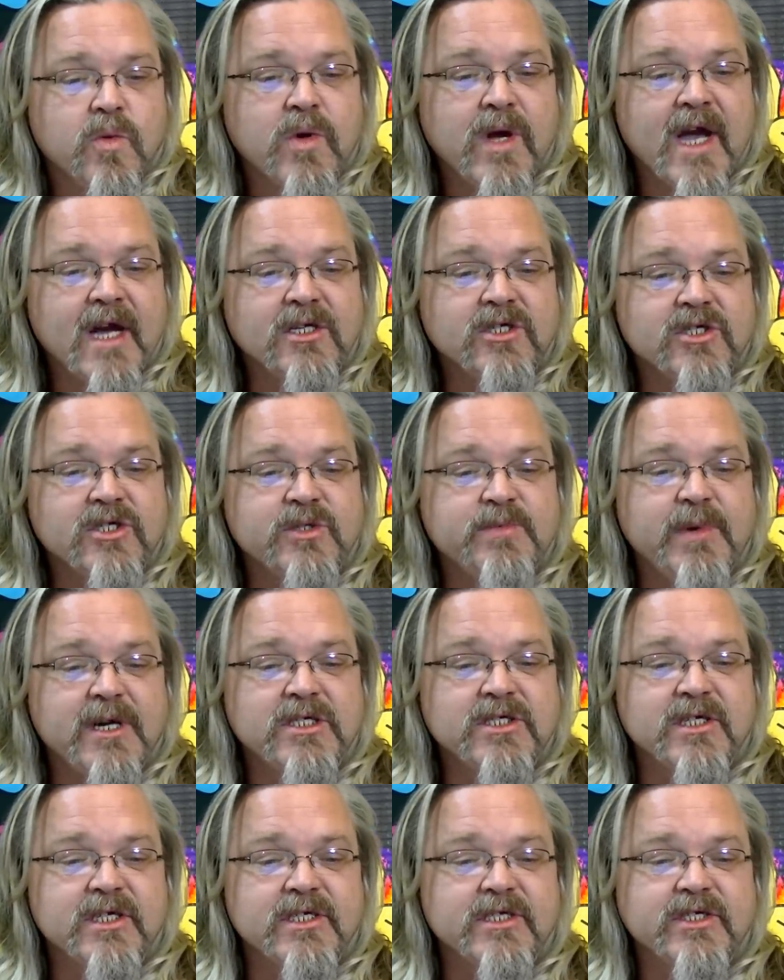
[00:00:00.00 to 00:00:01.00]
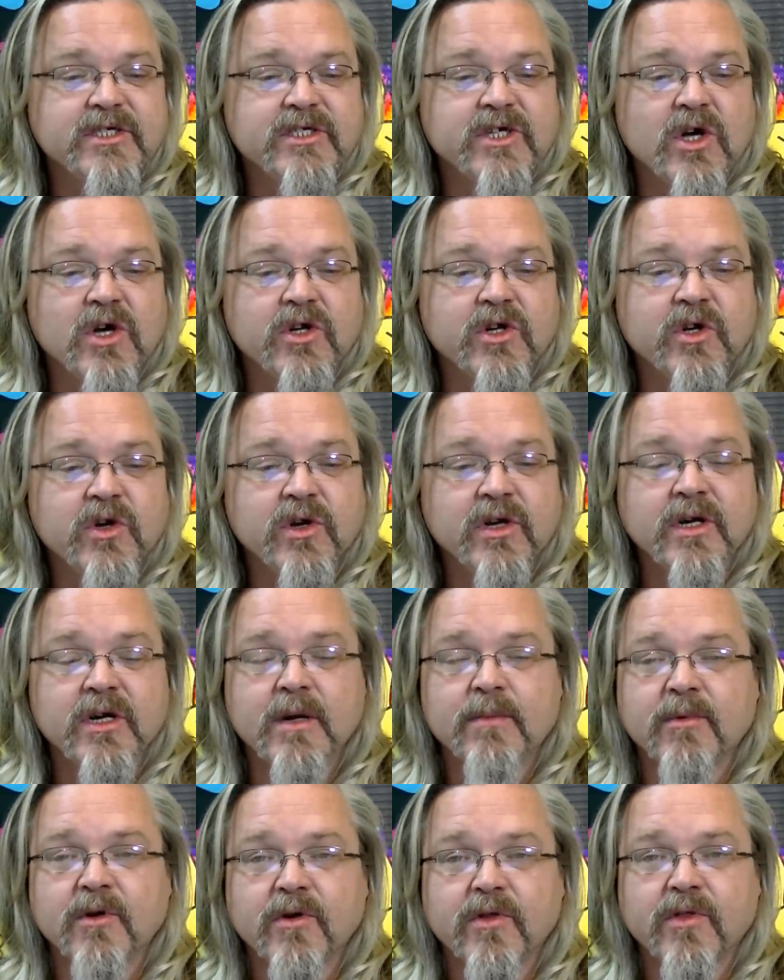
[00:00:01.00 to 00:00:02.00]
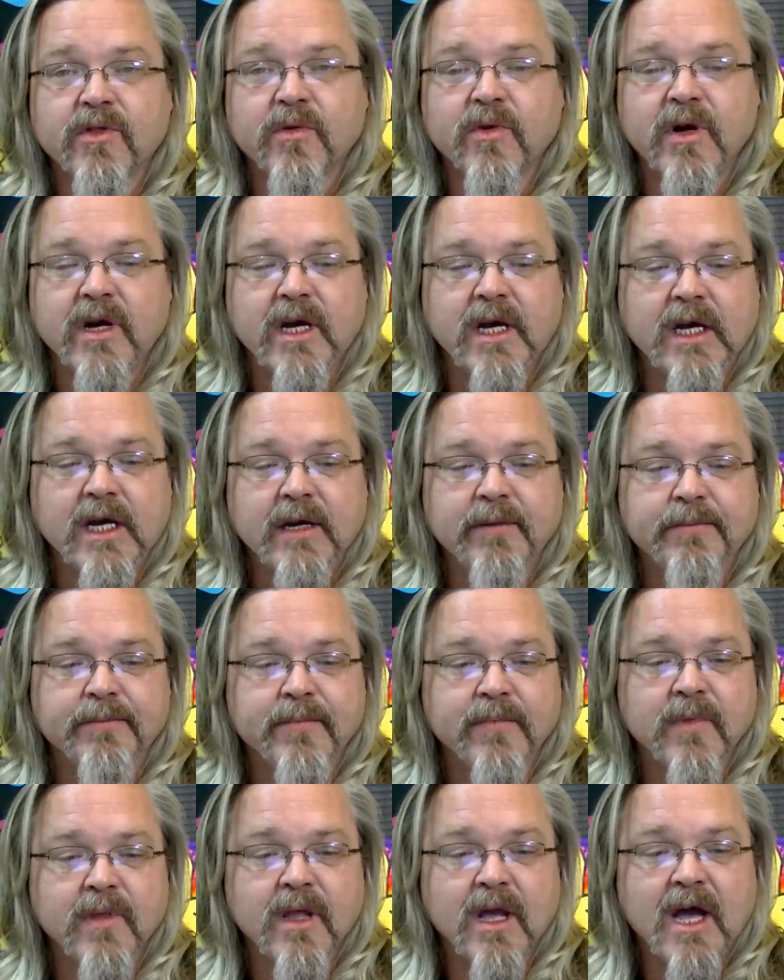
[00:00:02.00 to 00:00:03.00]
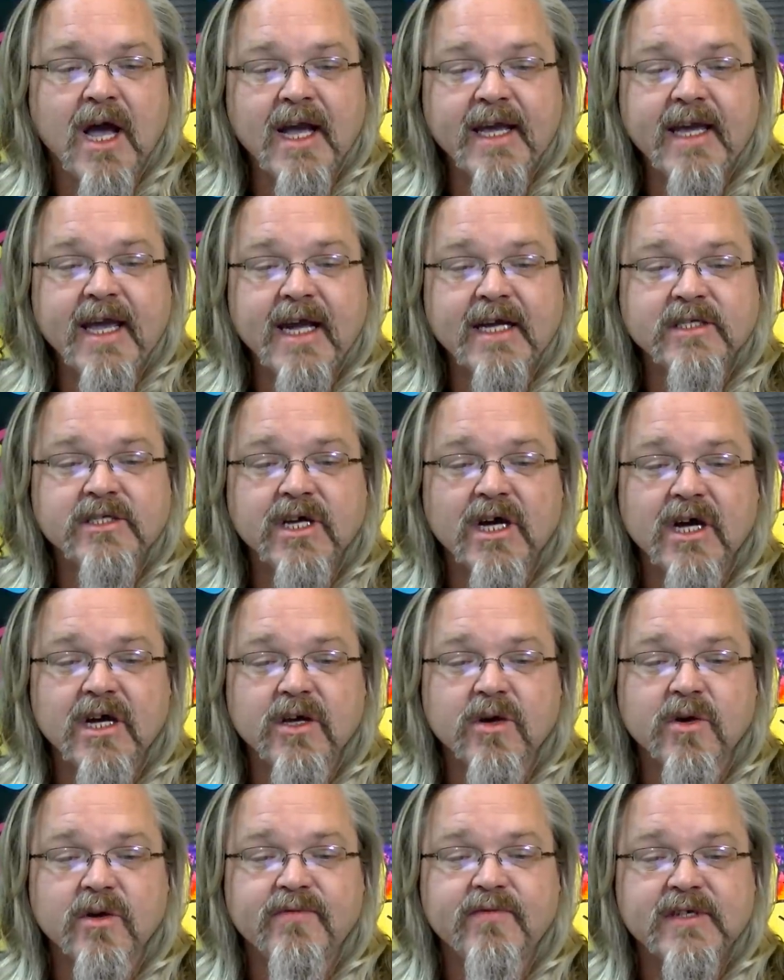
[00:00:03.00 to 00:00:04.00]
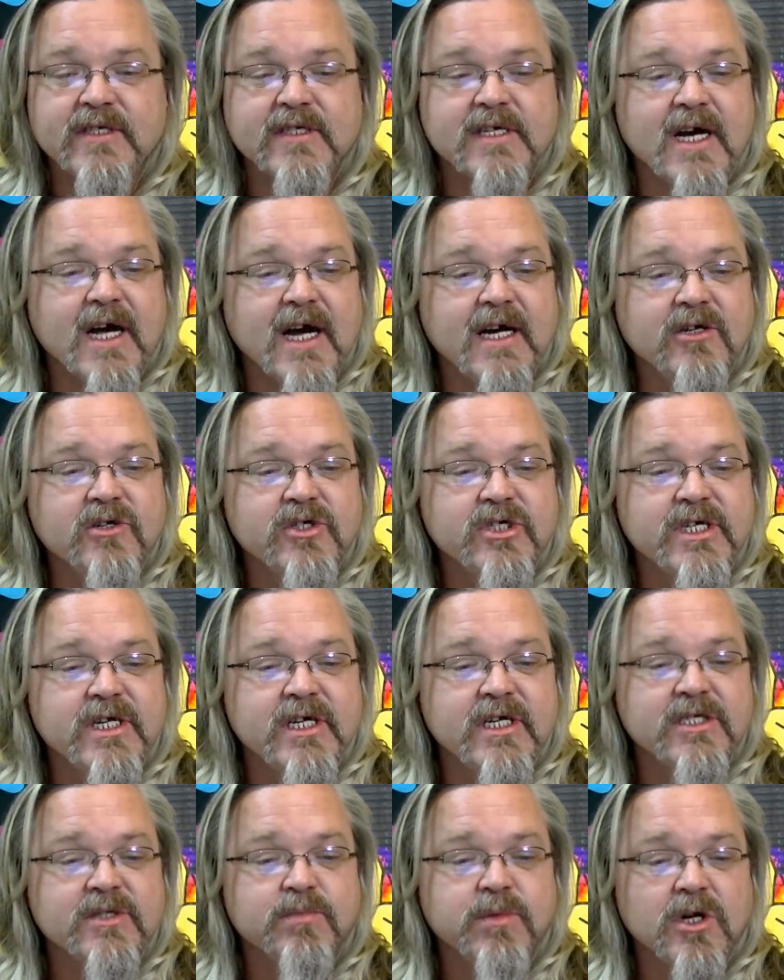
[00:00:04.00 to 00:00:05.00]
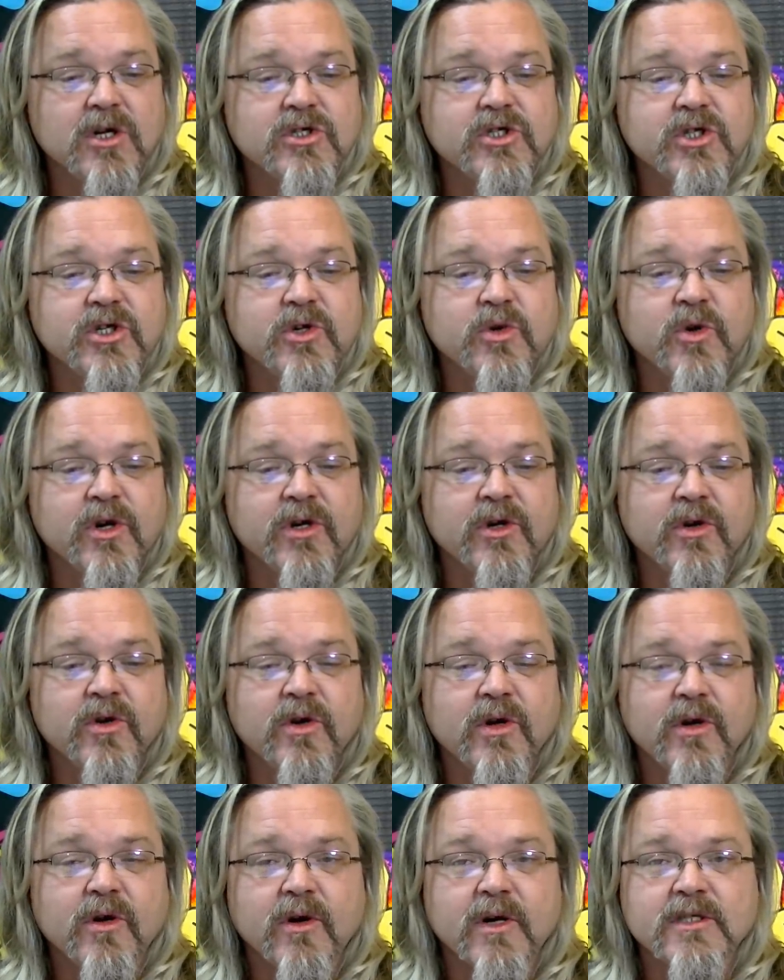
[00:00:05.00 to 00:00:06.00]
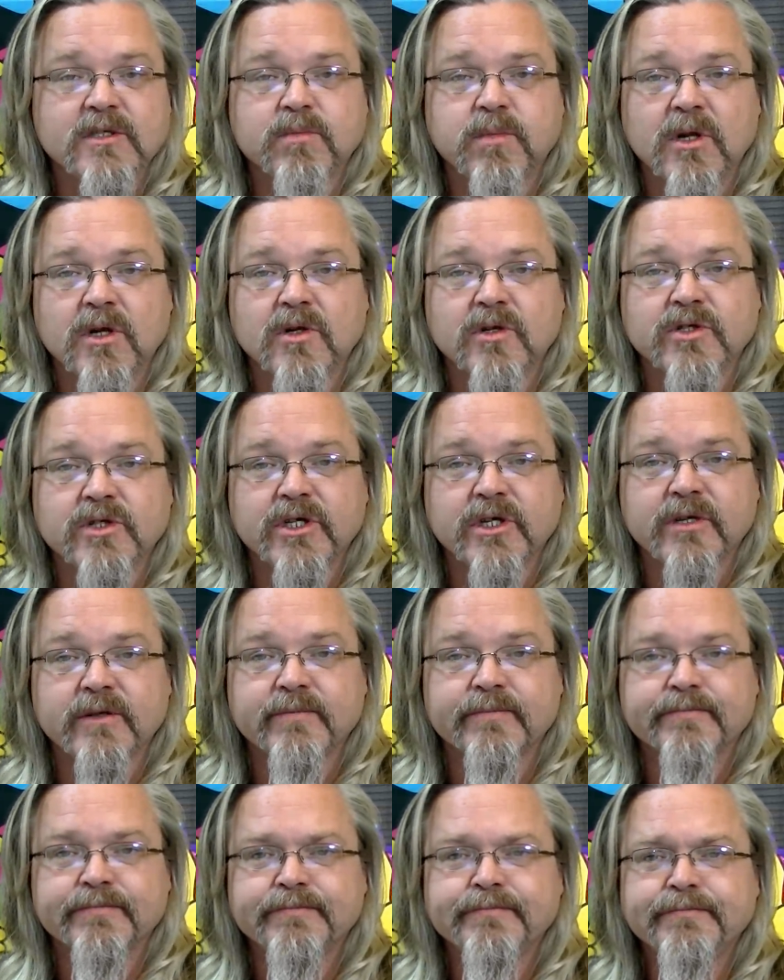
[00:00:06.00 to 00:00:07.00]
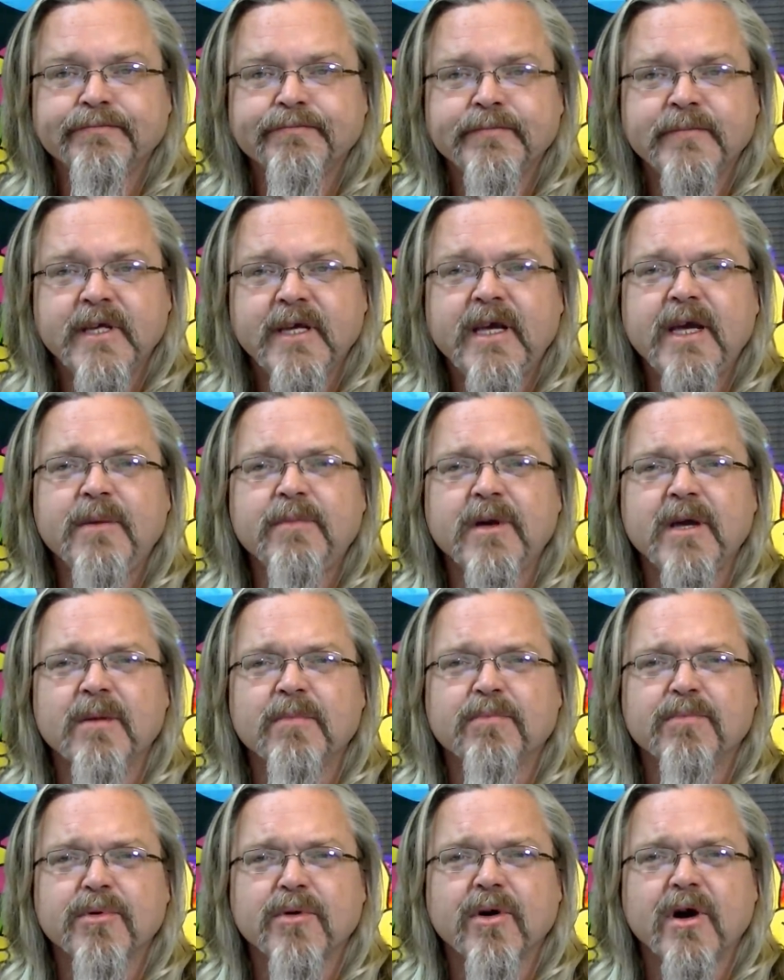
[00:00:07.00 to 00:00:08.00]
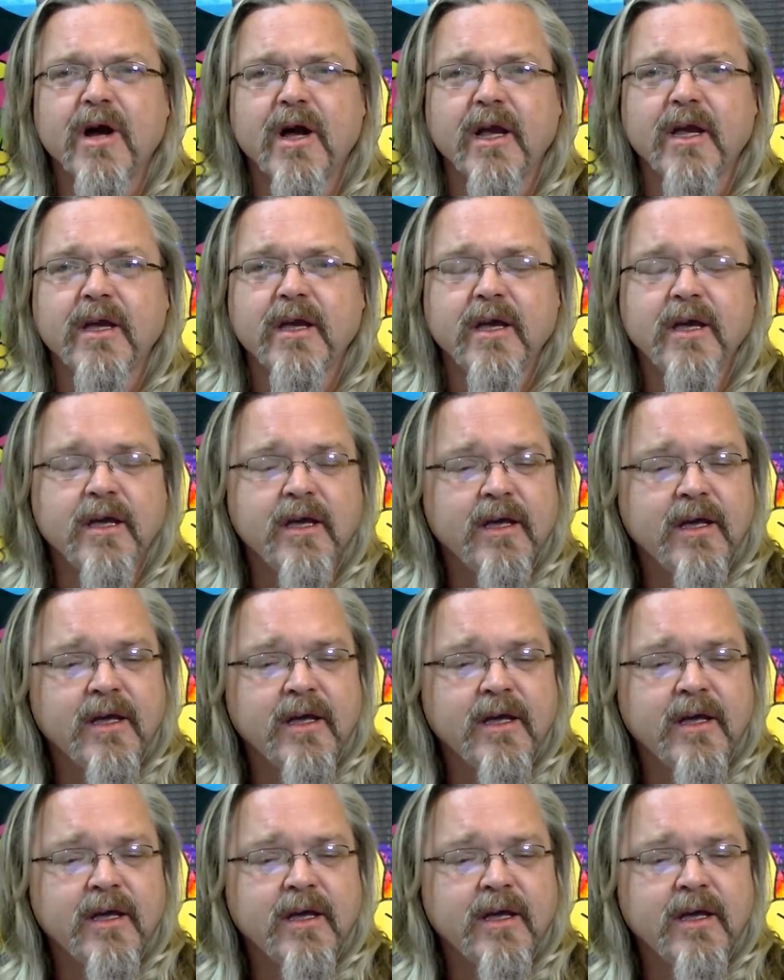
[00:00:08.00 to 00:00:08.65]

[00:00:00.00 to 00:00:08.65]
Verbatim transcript: Reactor specialist on unit number three. I can't tell you if it's a hydrogen explosion or a nuclear explosion. Give me a break.